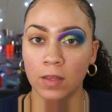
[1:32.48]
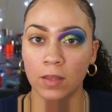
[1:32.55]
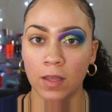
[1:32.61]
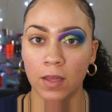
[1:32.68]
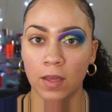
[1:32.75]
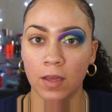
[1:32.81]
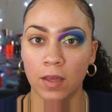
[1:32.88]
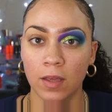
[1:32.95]

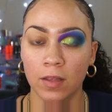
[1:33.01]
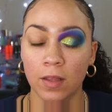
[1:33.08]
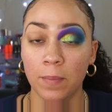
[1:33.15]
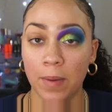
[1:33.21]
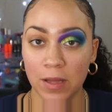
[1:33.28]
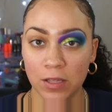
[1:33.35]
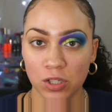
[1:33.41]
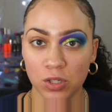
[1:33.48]
the
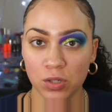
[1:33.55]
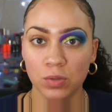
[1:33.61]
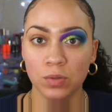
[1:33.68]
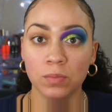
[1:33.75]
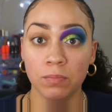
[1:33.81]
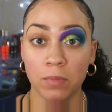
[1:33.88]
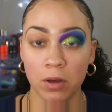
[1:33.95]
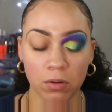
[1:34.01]
pencil
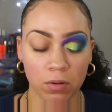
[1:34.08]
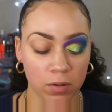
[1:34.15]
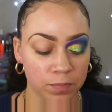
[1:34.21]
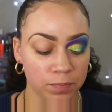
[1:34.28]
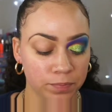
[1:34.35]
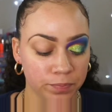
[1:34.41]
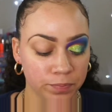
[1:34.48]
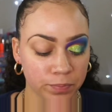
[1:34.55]
milk
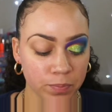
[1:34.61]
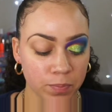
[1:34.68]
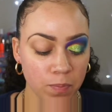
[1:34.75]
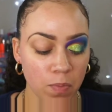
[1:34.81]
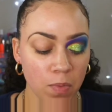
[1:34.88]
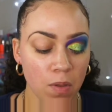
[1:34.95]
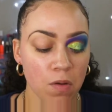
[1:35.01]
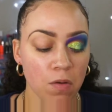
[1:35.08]

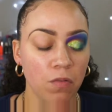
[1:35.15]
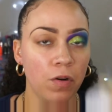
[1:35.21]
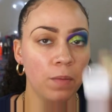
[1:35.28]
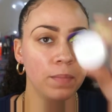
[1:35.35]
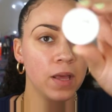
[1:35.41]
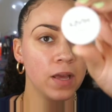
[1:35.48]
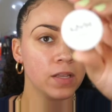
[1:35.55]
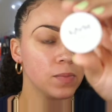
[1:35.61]
from
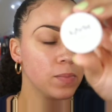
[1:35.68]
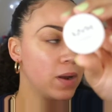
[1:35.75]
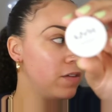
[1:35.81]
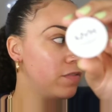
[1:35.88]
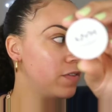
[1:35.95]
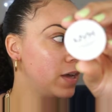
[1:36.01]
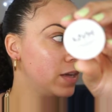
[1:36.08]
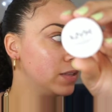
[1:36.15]
NYX, but I
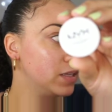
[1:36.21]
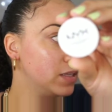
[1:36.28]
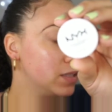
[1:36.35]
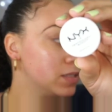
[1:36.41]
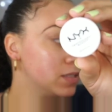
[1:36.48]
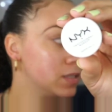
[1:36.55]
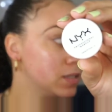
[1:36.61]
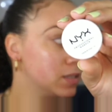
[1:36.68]
find that
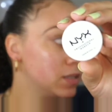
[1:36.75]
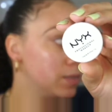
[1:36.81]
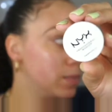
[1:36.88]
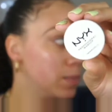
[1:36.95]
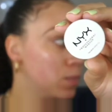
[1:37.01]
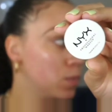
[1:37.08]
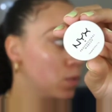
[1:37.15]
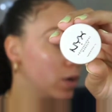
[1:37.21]
this is a little
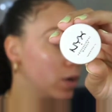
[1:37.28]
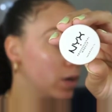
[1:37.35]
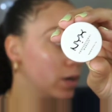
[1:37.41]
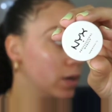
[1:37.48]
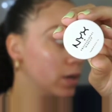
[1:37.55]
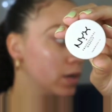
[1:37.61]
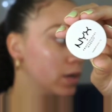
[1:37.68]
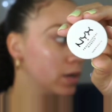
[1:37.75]
bit more
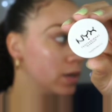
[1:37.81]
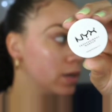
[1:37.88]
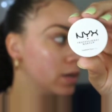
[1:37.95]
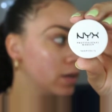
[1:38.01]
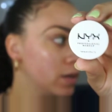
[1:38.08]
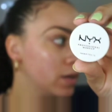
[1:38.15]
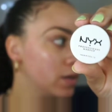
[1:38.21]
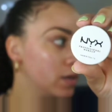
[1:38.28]

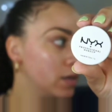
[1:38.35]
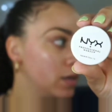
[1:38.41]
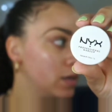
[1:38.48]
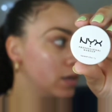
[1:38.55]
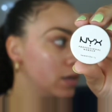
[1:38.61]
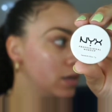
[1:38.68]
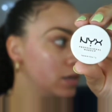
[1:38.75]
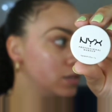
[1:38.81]

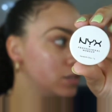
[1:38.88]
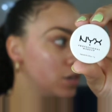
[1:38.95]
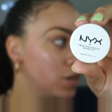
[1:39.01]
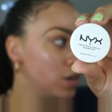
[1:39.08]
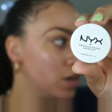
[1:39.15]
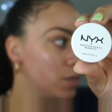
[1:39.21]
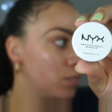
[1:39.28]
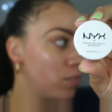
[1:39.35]

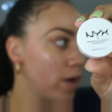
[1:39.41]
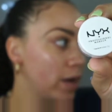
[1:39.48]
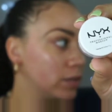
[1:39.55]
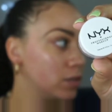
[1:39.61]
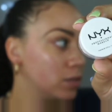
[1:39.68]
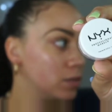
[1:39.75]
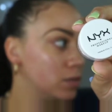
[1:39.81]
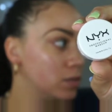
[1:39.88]
easier and
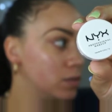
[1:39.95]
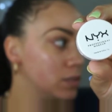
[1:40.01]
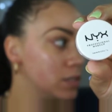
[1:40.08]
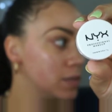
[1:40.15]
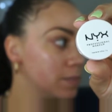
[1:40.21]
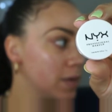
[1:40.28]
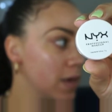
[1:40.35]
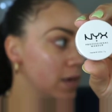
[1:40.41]
practical in
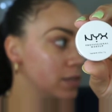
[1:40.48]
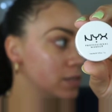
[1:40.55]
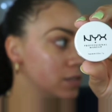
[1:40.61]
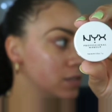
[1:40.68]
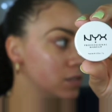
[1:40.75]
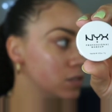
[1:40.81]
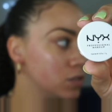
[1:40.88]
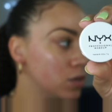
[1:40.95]
some
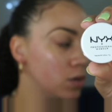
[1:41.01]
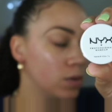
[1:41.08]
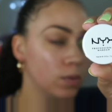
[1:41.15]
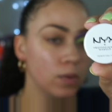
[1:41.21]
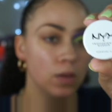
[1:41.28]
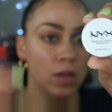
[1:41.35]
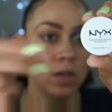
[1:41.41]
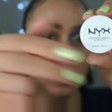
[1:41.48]
cases,
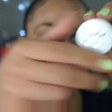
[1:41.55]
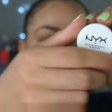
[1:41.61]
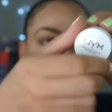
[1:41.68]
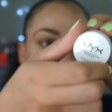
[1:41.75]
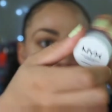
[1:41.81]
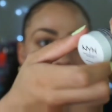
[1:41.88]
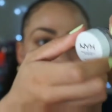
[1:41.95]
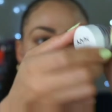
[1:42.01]
so
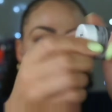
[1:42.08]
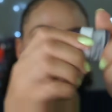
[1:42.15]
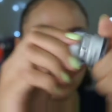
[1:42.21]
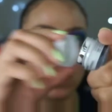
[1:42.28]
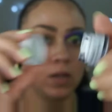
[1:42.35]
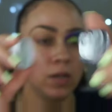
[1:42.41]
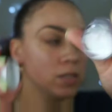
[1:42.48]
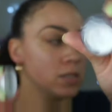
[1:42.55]
that's
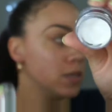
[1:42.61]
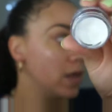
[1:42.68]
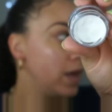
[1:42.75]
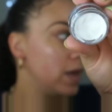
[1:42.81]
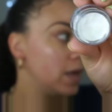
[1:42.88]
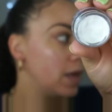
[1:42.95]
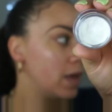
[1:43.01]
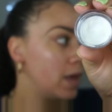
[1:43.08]
what it looks
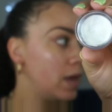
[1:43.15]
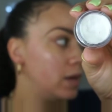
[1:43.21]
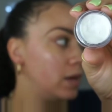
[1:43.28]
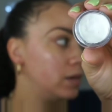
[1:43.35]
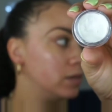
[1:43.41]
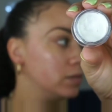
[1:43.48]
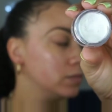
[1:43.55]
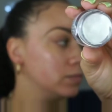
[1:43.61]
like.
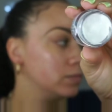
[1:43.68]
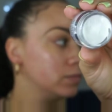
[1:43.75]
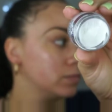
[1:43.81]
And